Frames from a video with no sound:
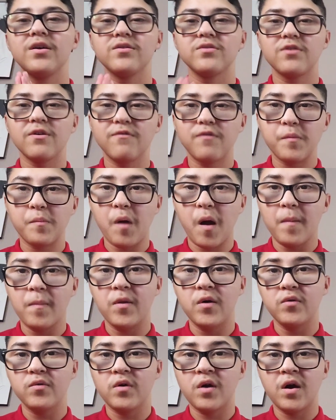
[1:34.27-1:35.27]
So for
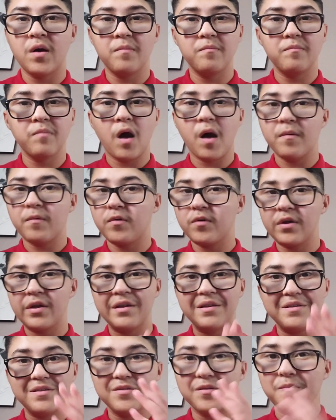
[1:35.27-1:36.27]
Pablo, um, Pablo
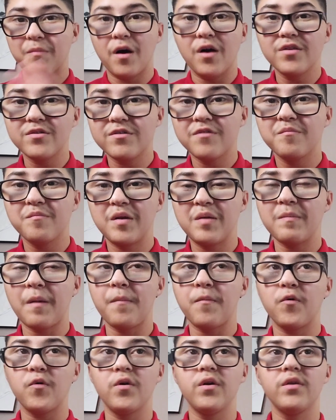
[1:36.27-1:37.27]
is the boss of Bean
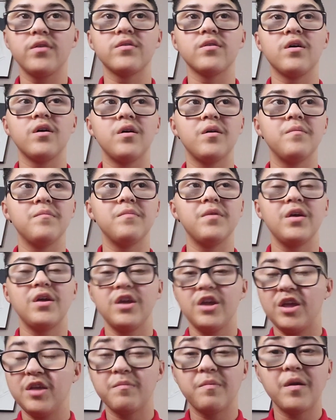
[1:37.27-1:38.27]
Bag Boys. Um,
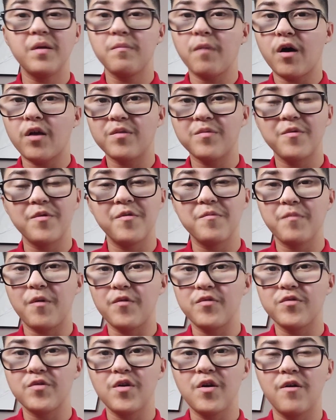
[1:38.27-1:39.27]
he's been a boss for
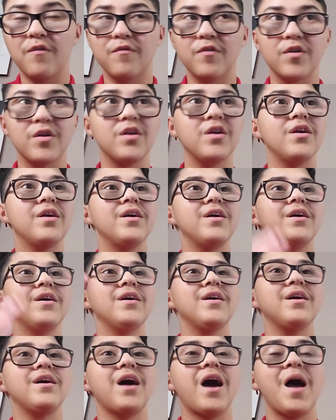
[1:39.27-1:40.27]
mostly over.
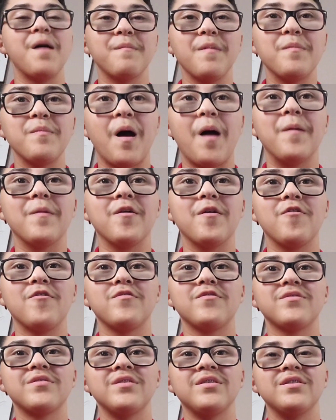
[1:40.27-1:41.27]
I met Pablo
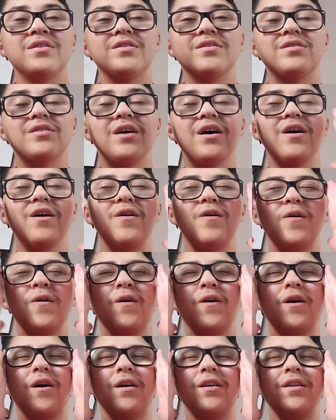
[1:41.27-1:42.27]
since,
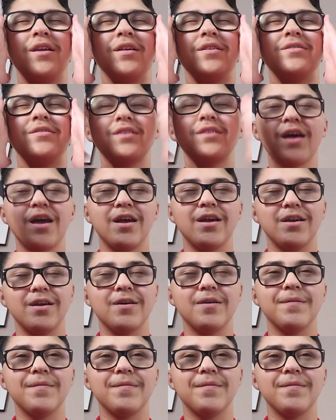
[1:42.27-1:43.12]
oh, let's say,